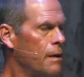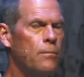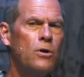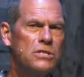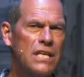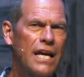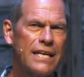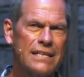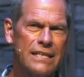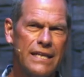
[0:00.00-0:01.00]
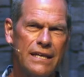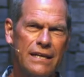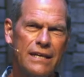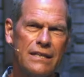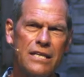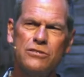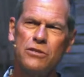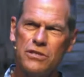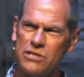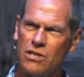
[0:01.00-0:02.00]
Most likely, these
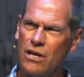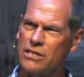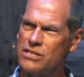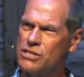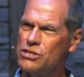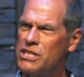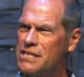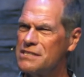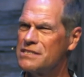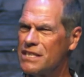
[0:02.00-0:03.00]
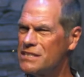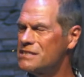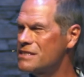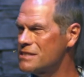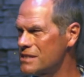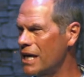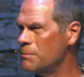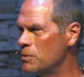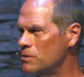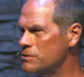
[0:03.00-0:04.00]
are the songs that Jesus and his
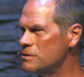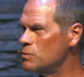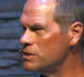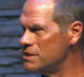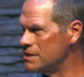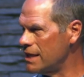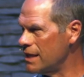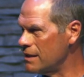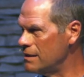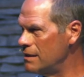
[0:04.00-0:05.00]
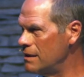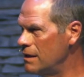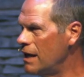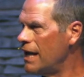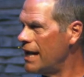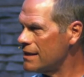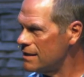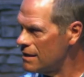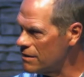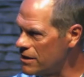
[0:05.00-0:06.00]
disciples would sing at
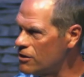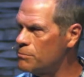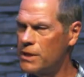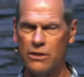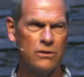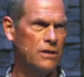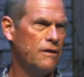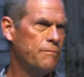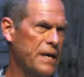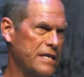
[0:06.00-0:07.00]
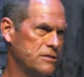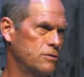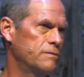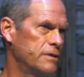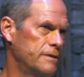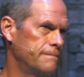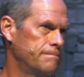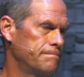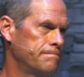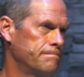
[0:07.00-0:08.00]
their meal of Passover.
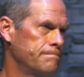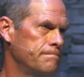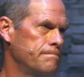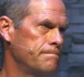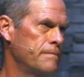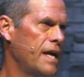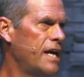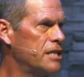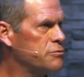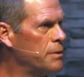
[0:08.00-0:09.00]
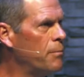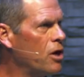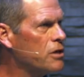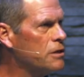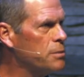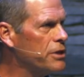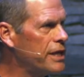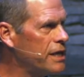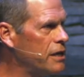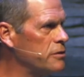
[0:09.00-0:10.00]
And it's remarkable
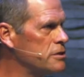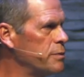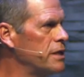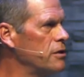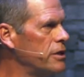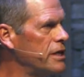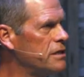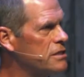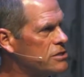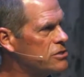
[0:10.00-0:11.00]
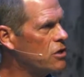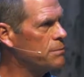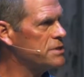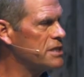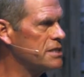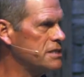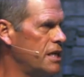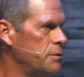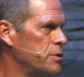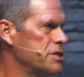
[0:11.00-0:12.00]
that here, as we look at this Psalm
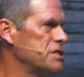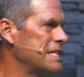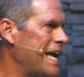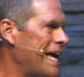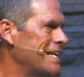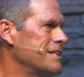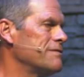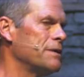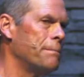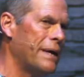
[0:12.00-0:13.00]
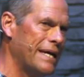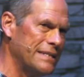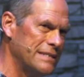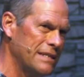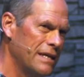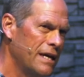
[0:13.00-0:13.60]
sixteen, which is the end of lament,